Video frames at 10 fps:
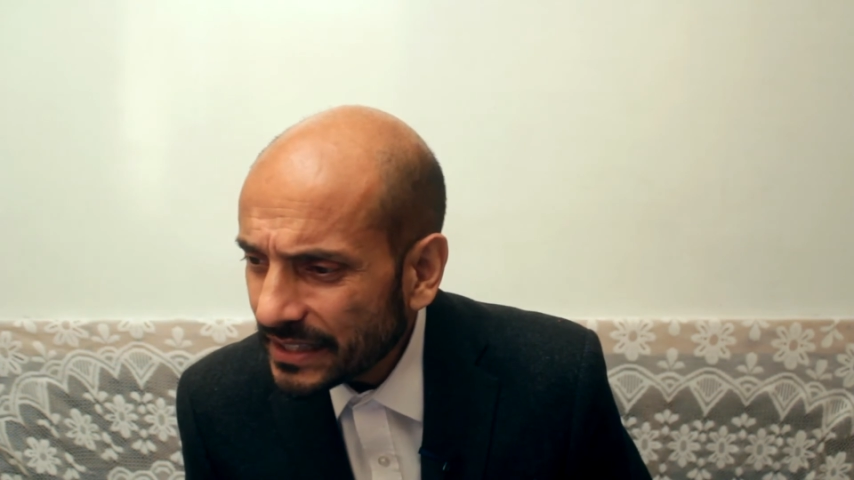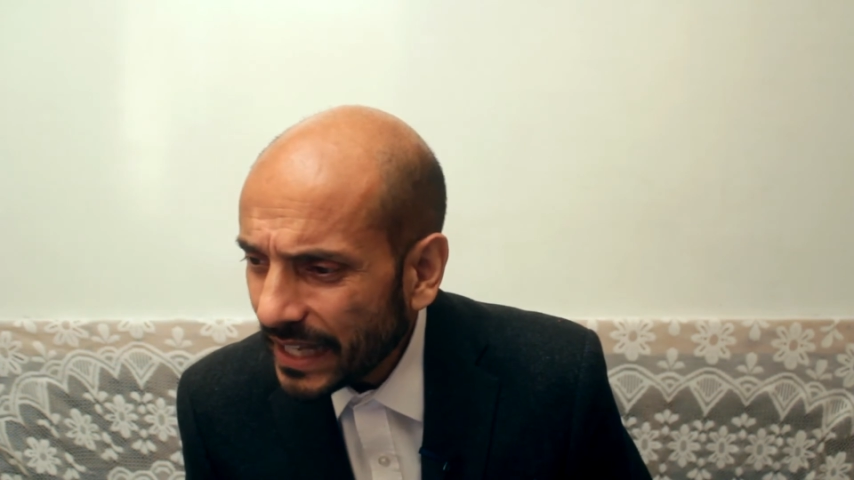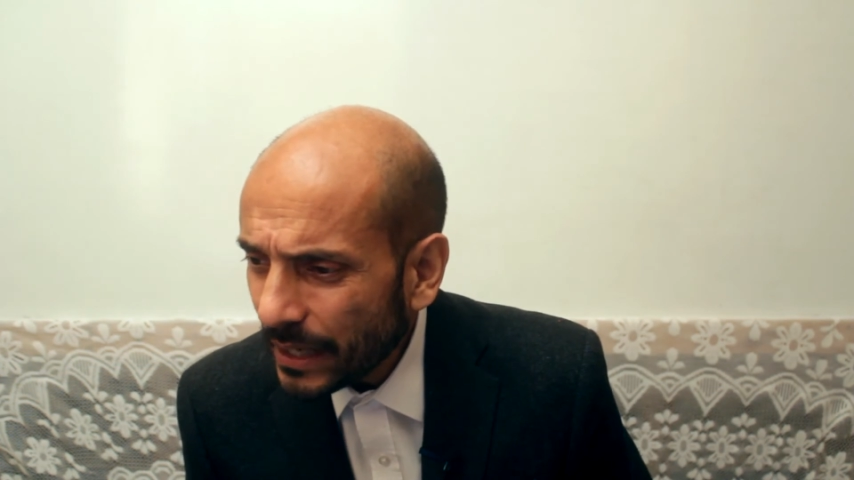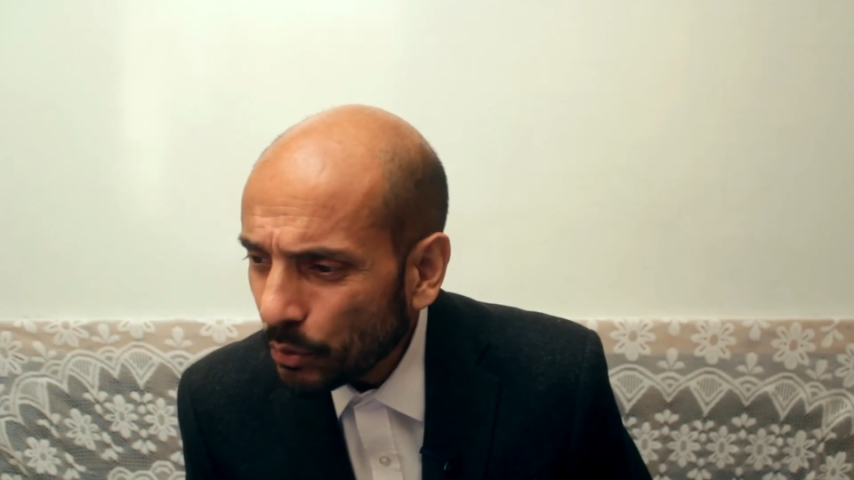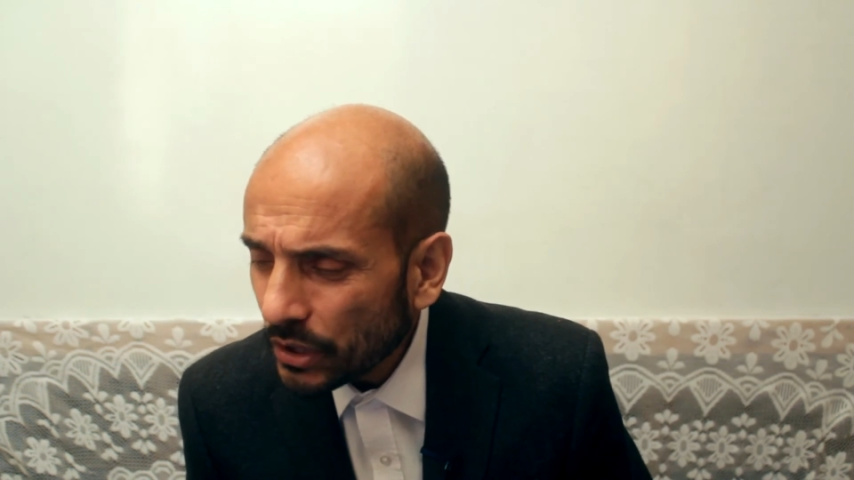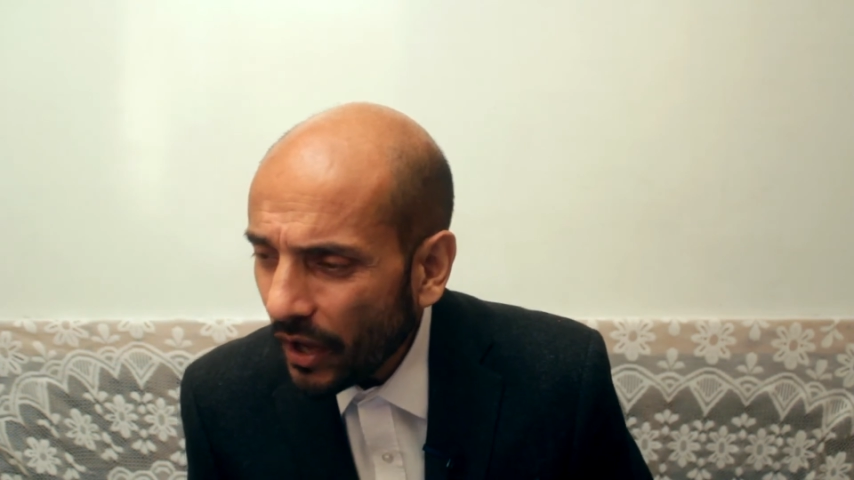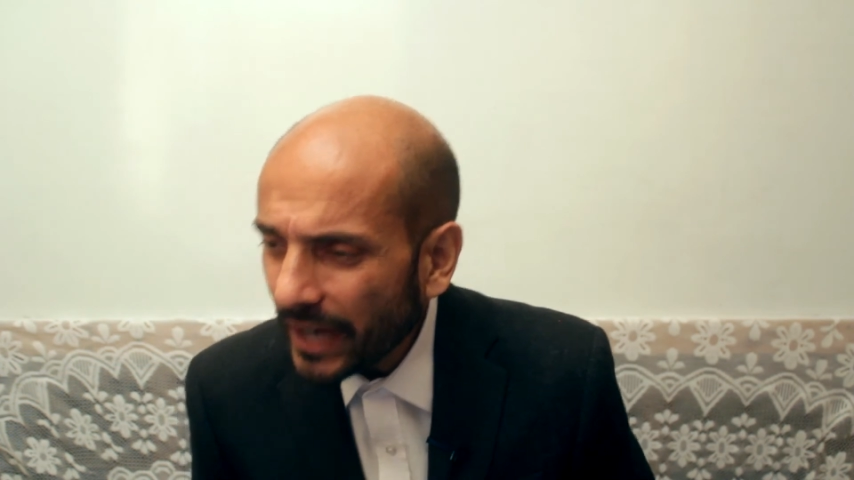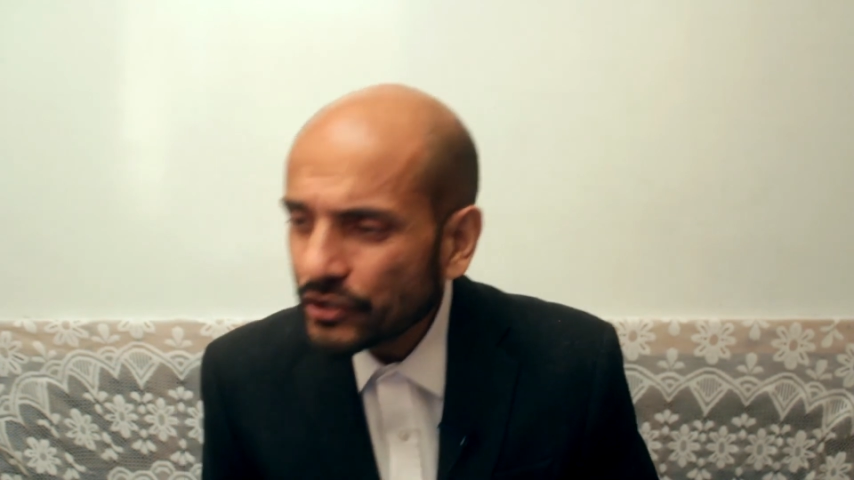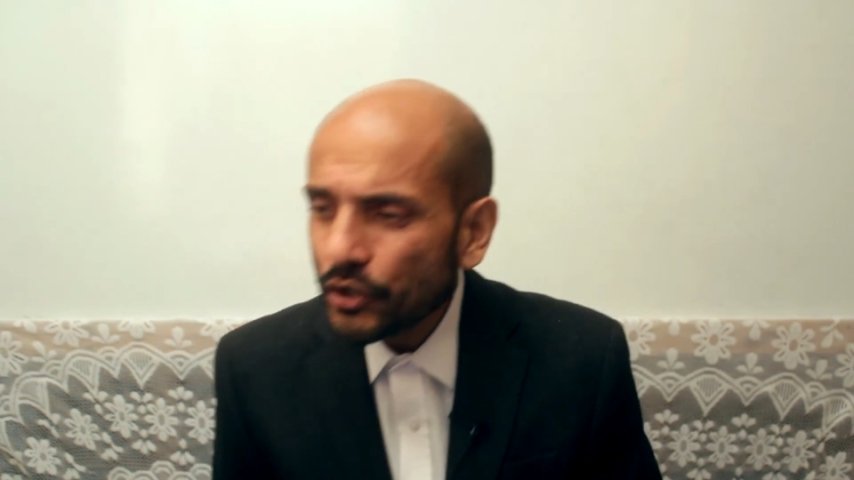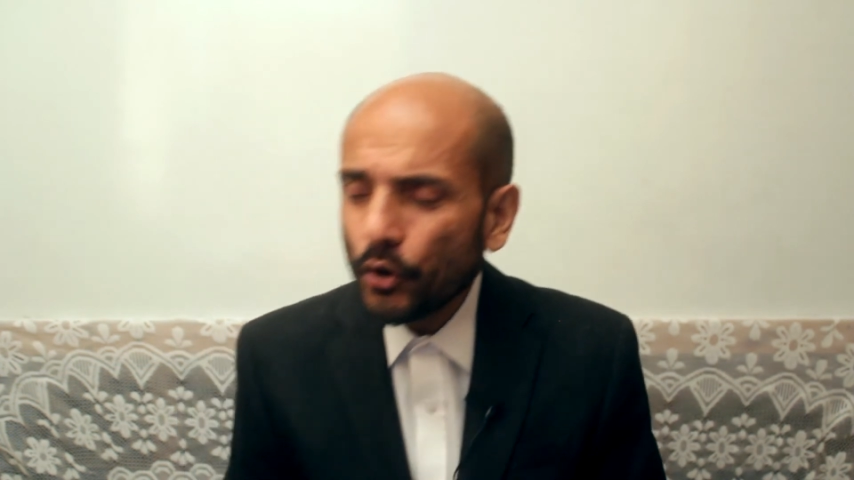they would
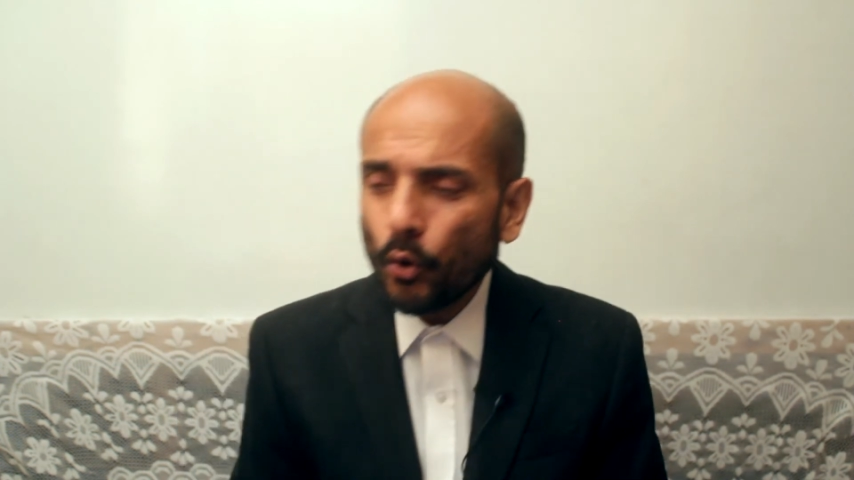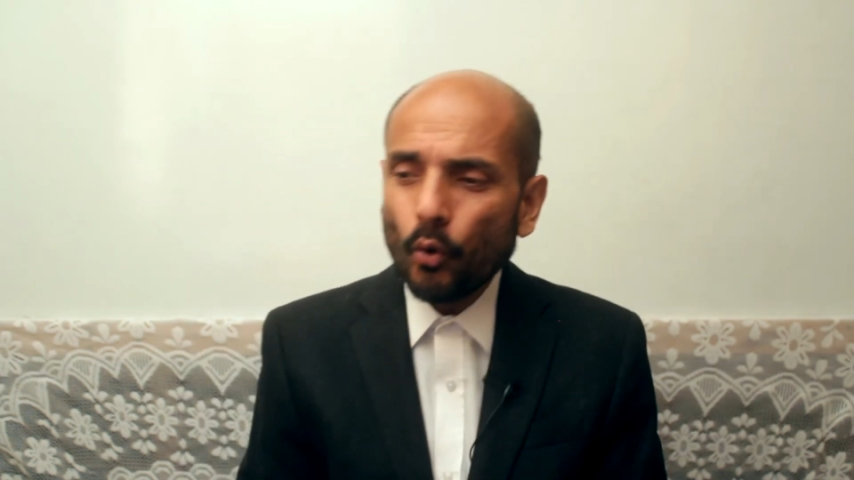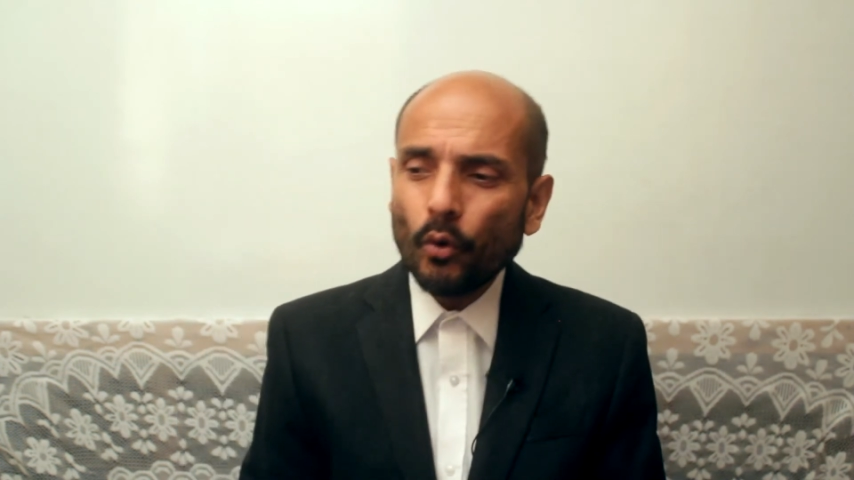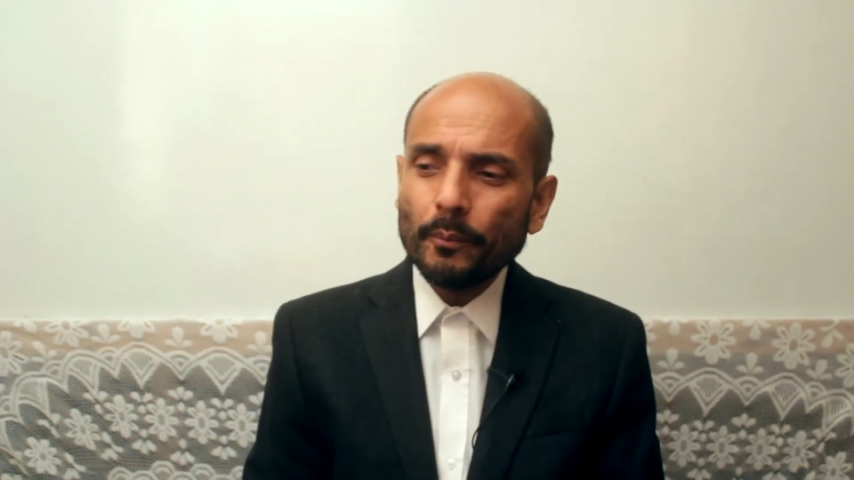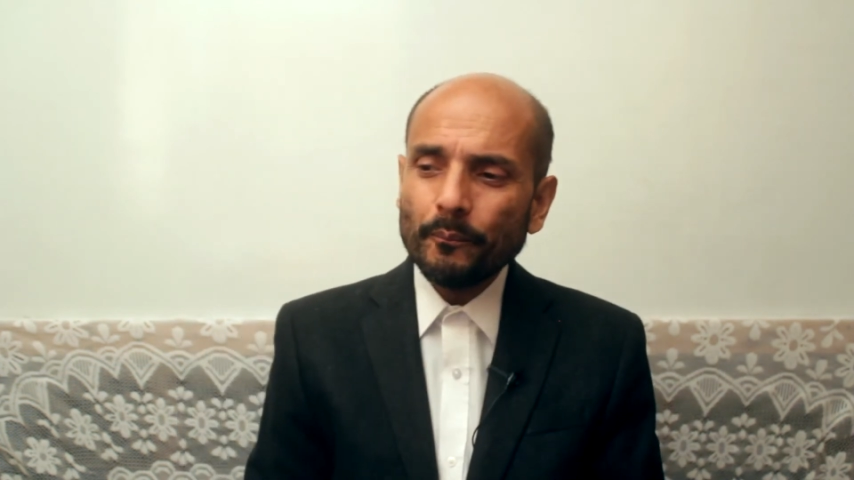like to court?